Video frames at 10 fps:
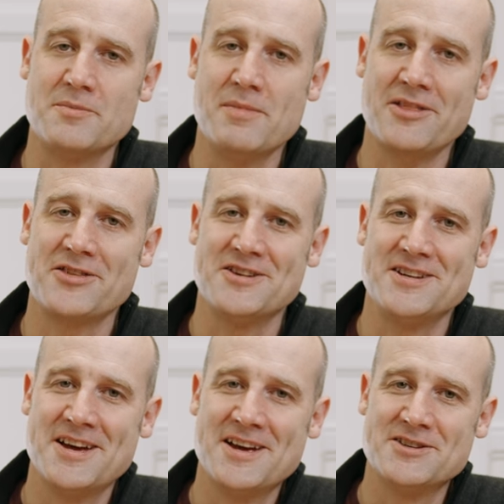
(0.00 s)
a method
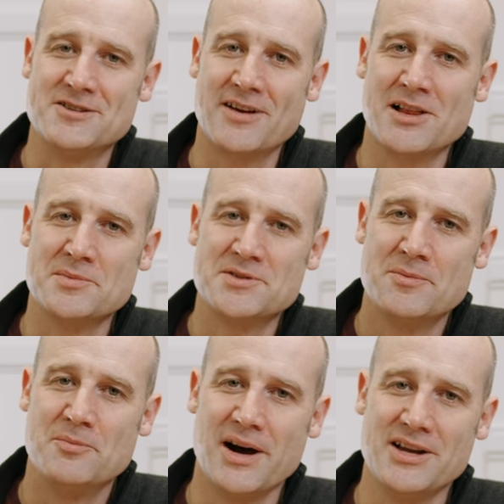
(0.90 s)
developed
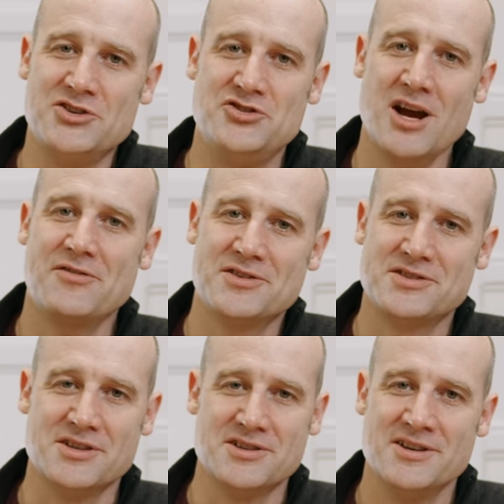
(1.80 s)
by
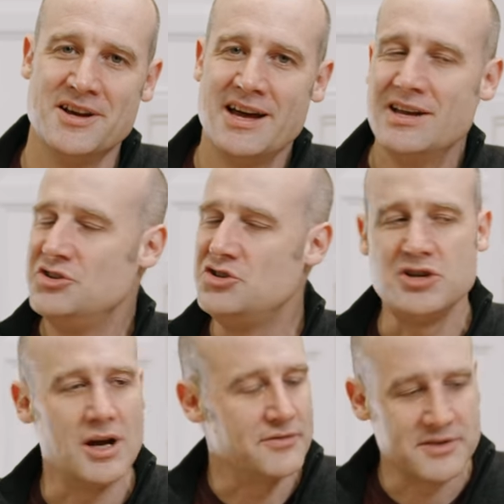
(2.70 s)
Jefferson
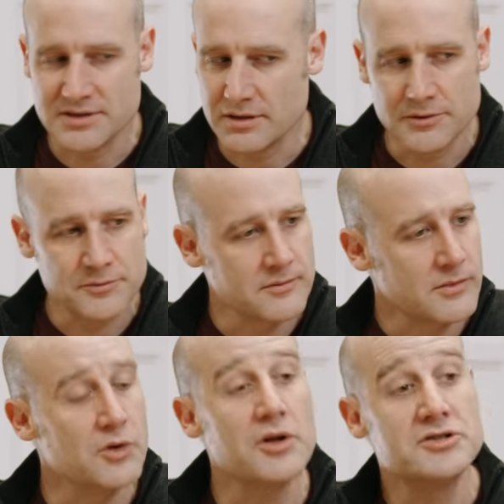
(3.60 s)
Jefferson.
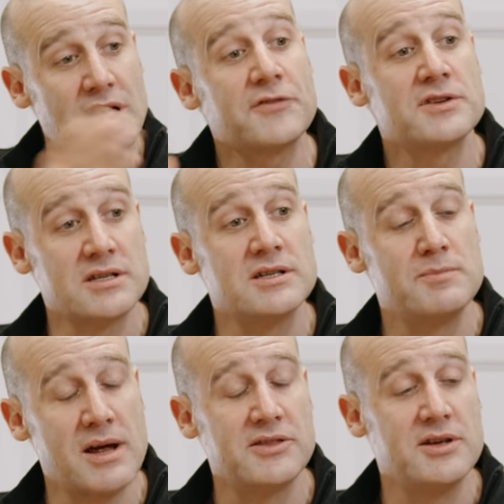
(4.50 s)
Although Jefferson's
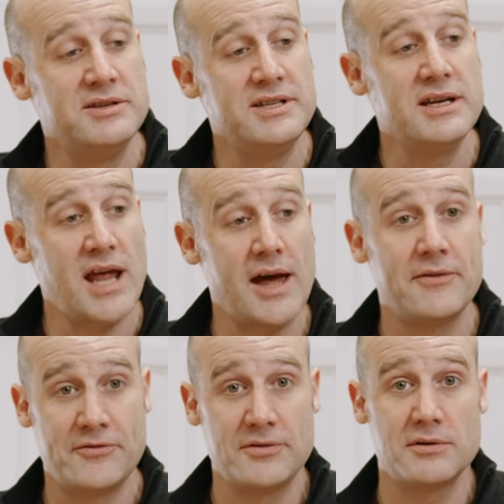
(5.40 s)
method did
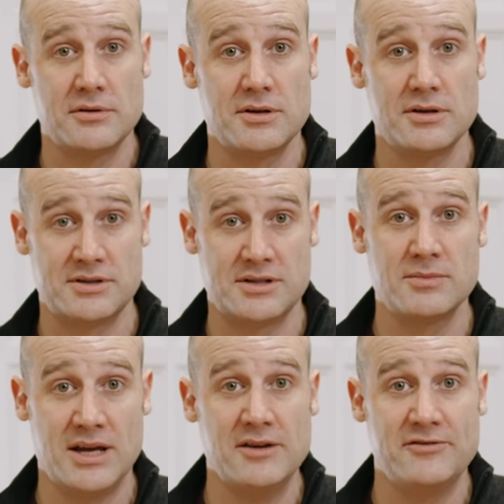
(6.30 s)
have
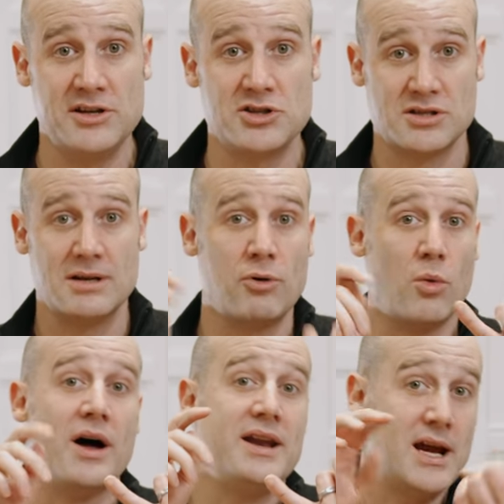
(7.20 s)
some key features. Number
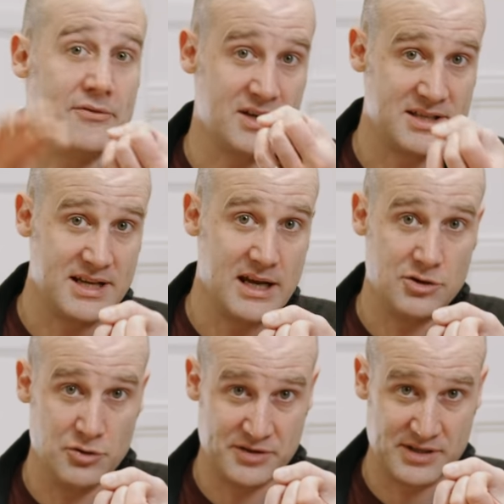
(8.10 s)
one, every state
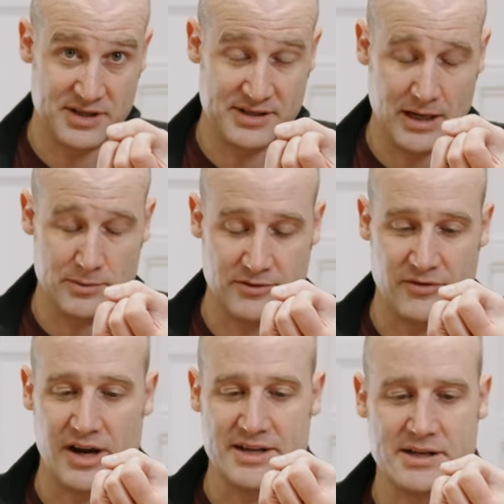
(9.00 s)
uses the same
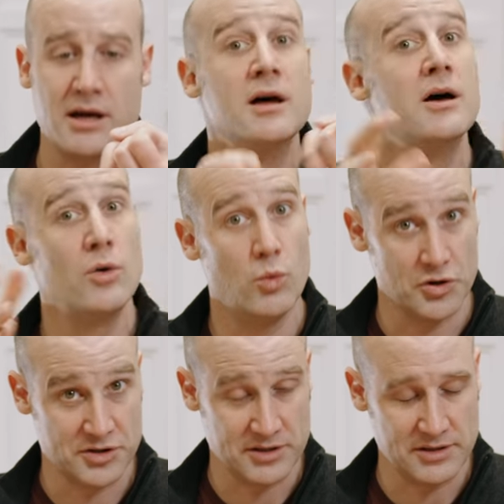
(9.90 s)
divisor.
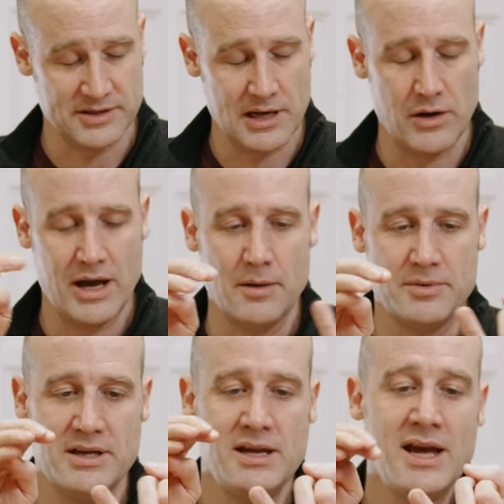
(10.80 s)
Washington's now
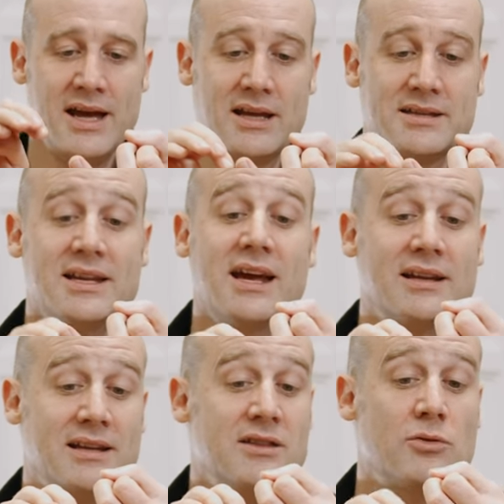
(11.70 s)
happy. And
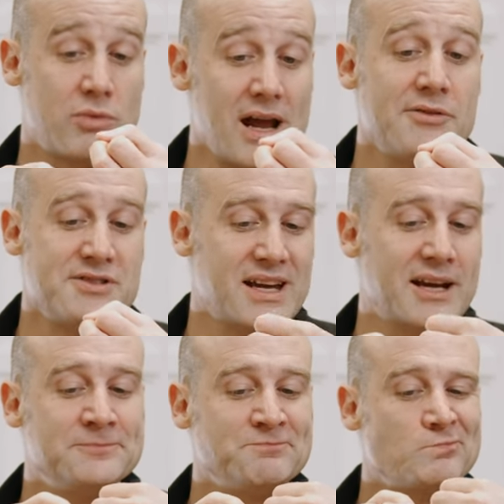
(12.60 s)
secondly, the rounding